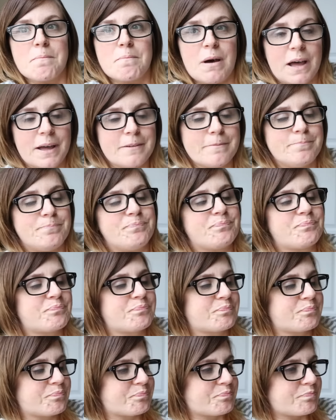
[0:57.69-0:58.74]
but
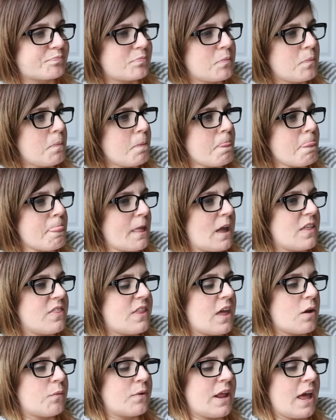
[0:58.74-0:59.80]

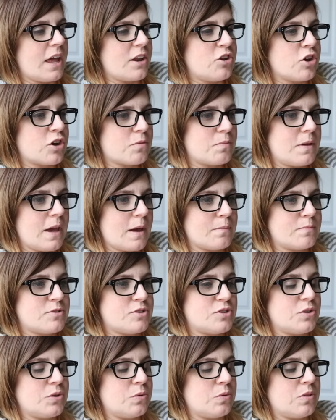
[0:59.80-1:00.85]
they went ahead and hooked me up
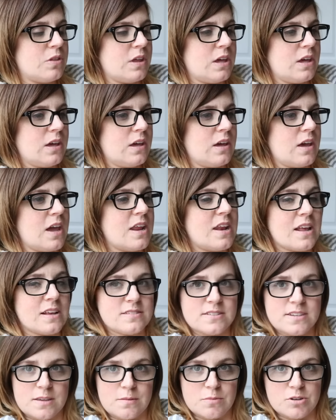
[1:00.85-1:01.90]
to the
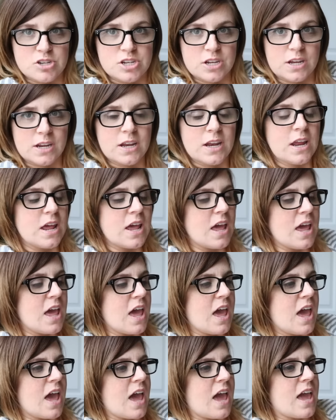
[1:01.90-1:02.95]
NST machine,
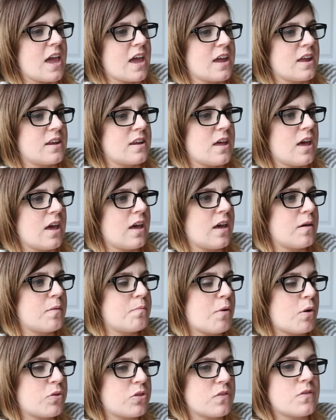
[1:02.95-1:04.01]
and
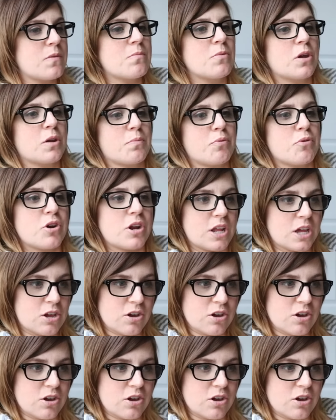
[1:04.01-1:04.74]
both of them looked pretty